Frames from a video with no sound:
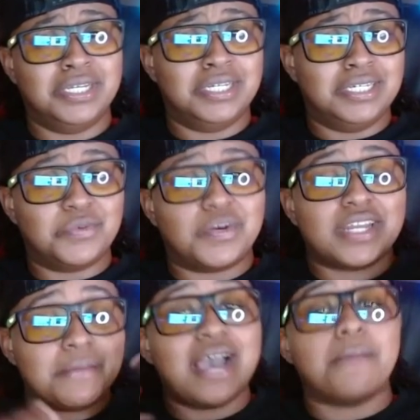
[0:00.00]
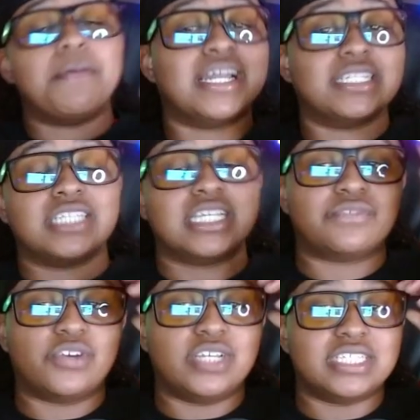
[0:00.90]
What am I apologizing
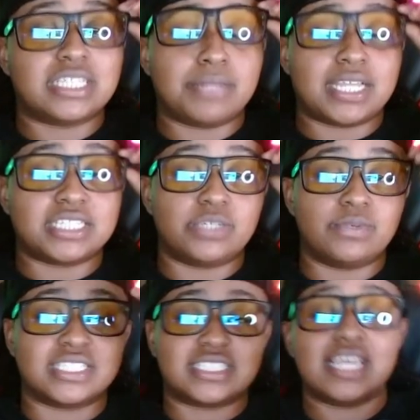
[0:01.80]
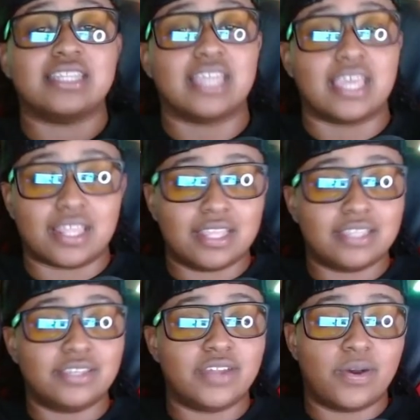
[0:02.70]
for? It seemed like she would have said that,
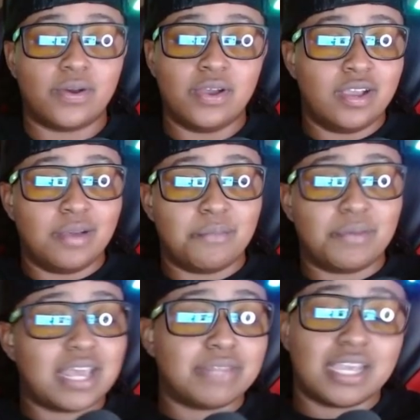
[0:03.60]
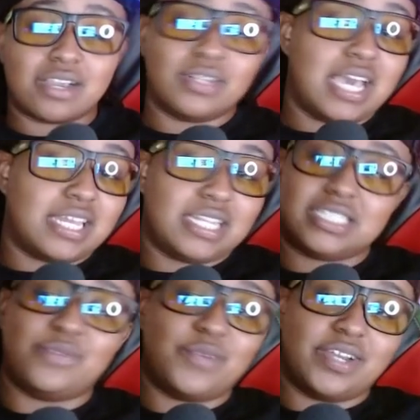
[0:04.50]
you know? But I'm not gonna lie, that
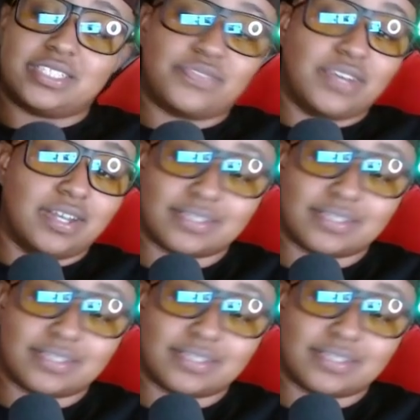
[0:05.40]
shit weird as fuck.